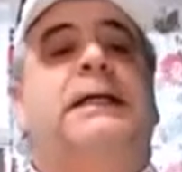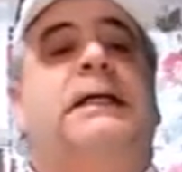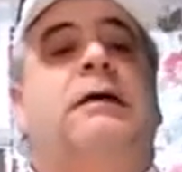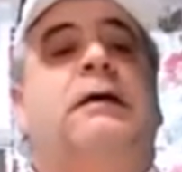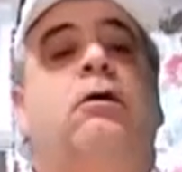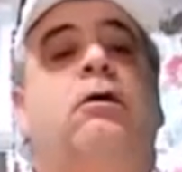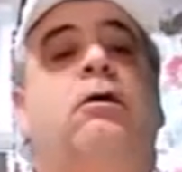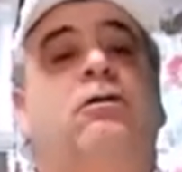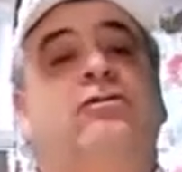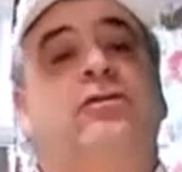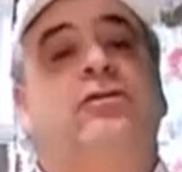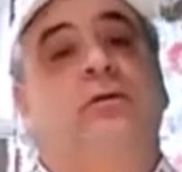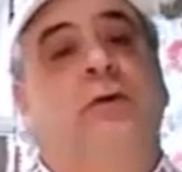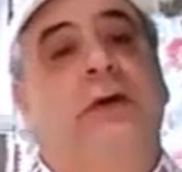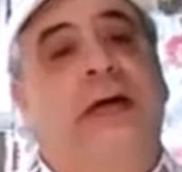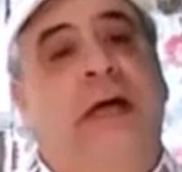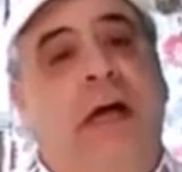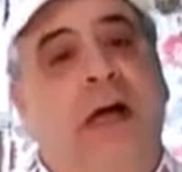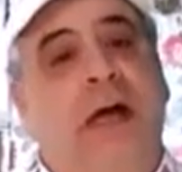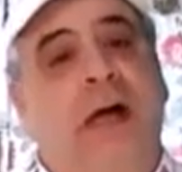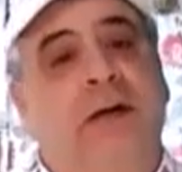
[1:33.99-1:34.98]
Also in
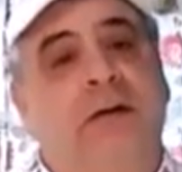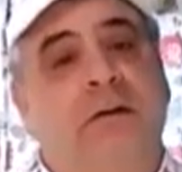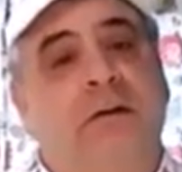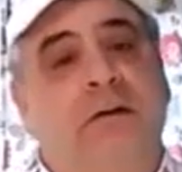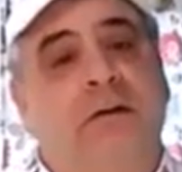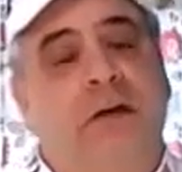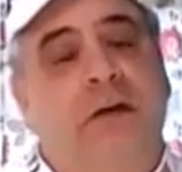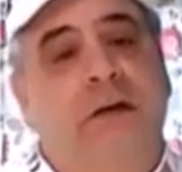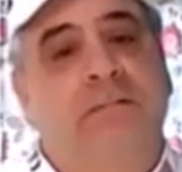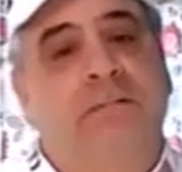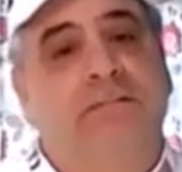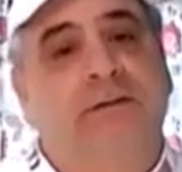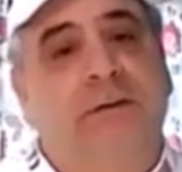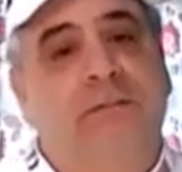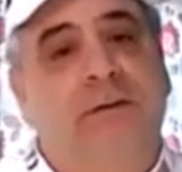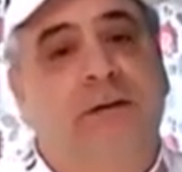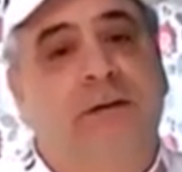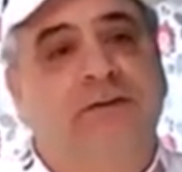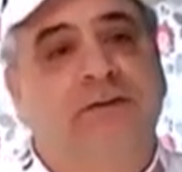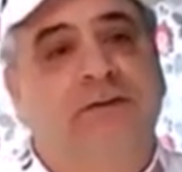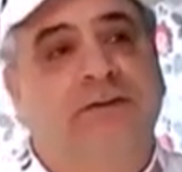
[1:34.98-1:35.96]
honor of the
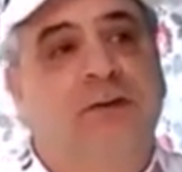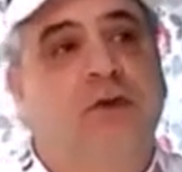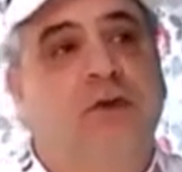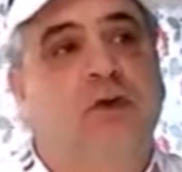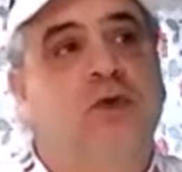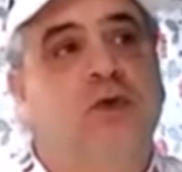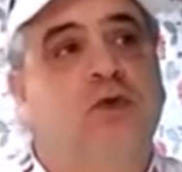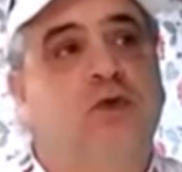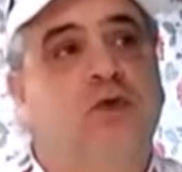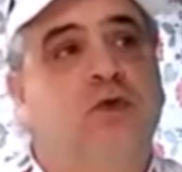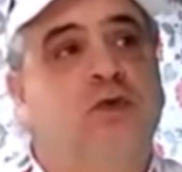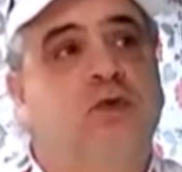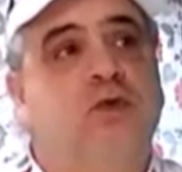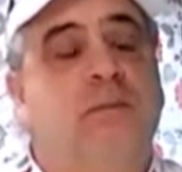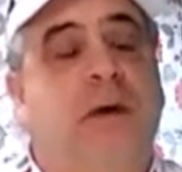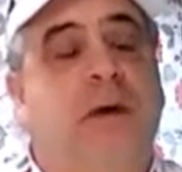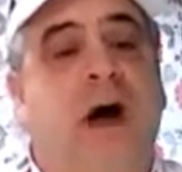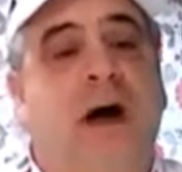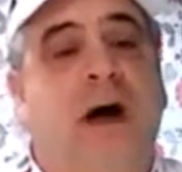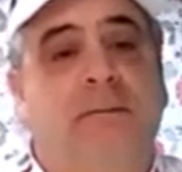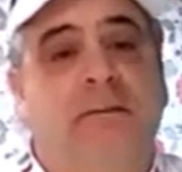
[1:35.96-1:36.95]
person who
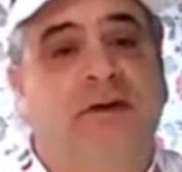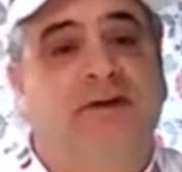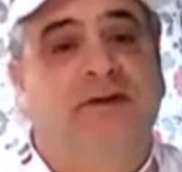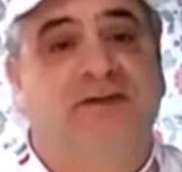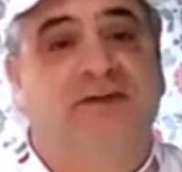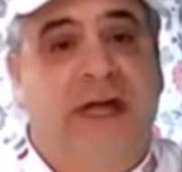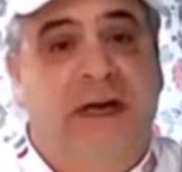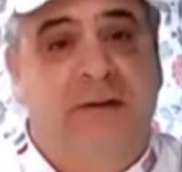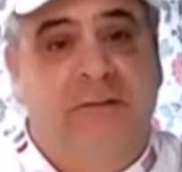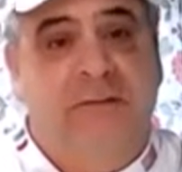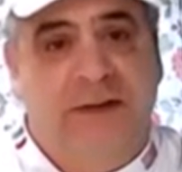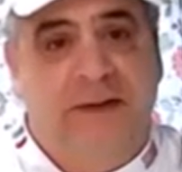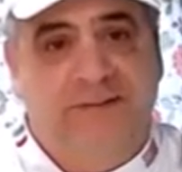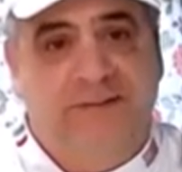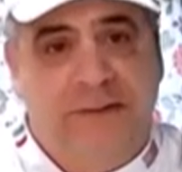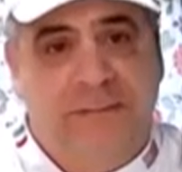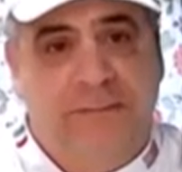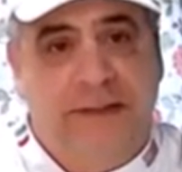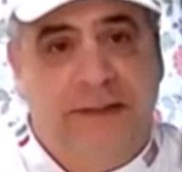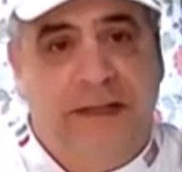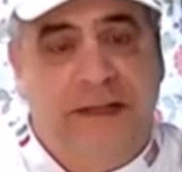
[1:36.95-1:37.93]
published that
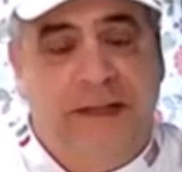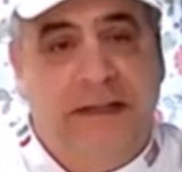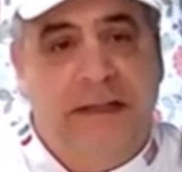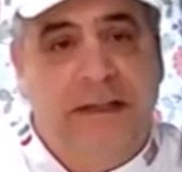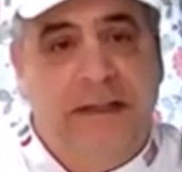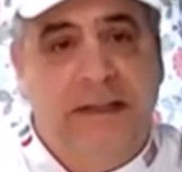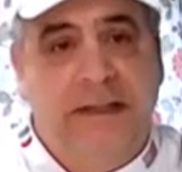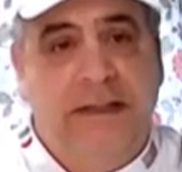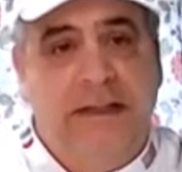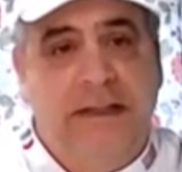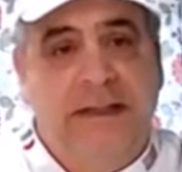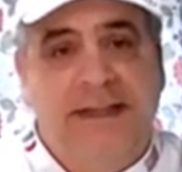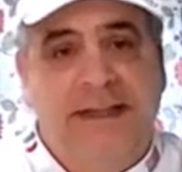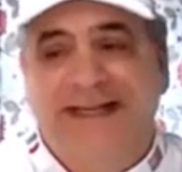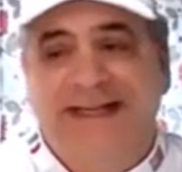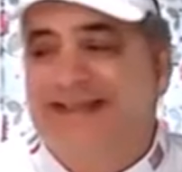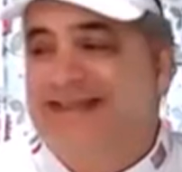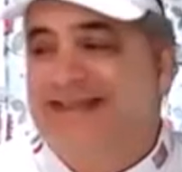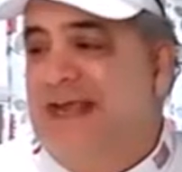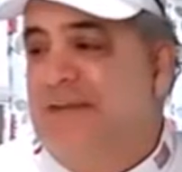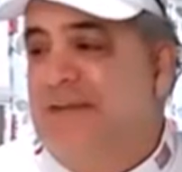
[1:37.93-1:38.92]
recipe.
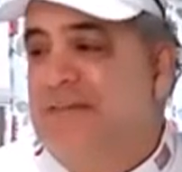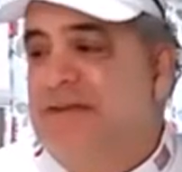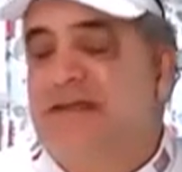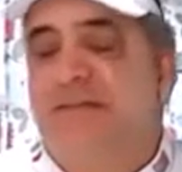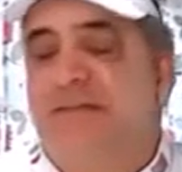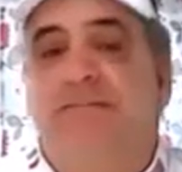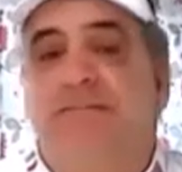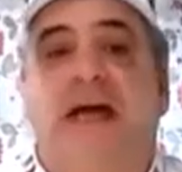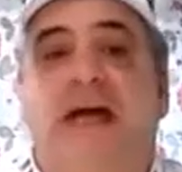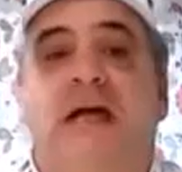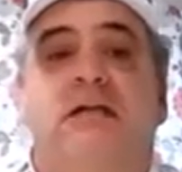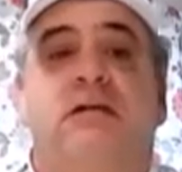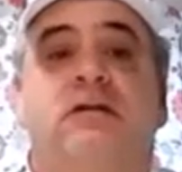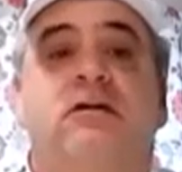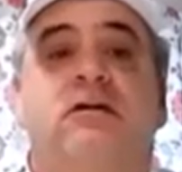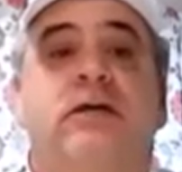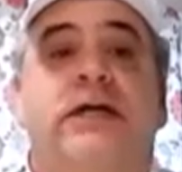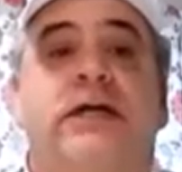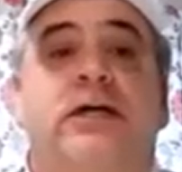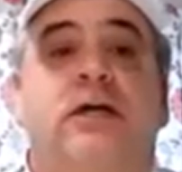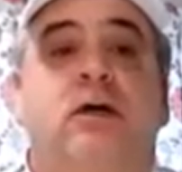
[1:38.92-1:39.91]
His name is
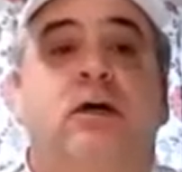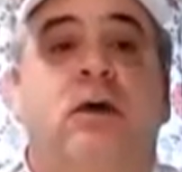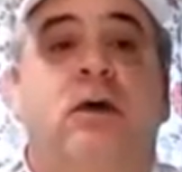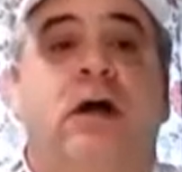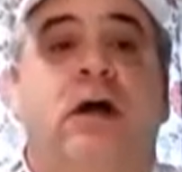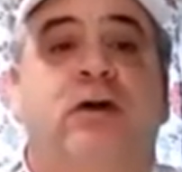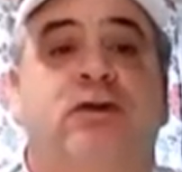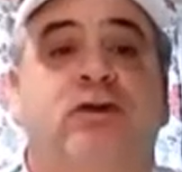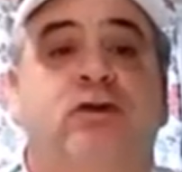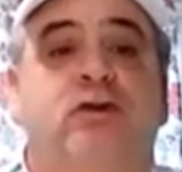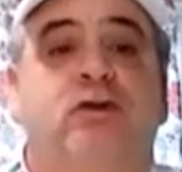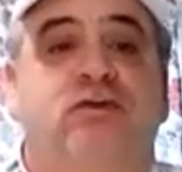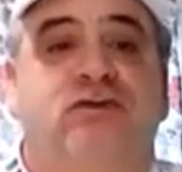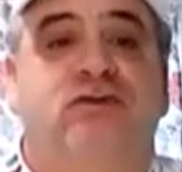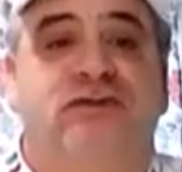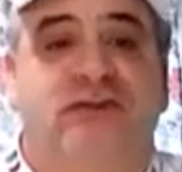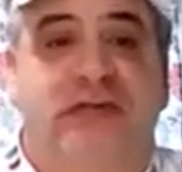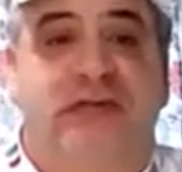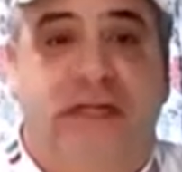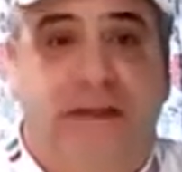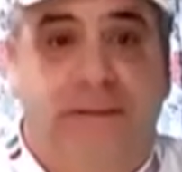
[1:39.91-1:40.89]
Pellegrino
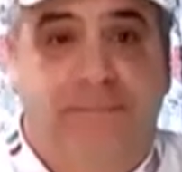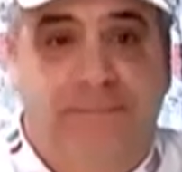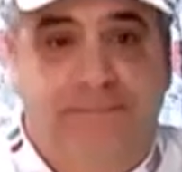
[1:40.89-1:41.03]
Artusi.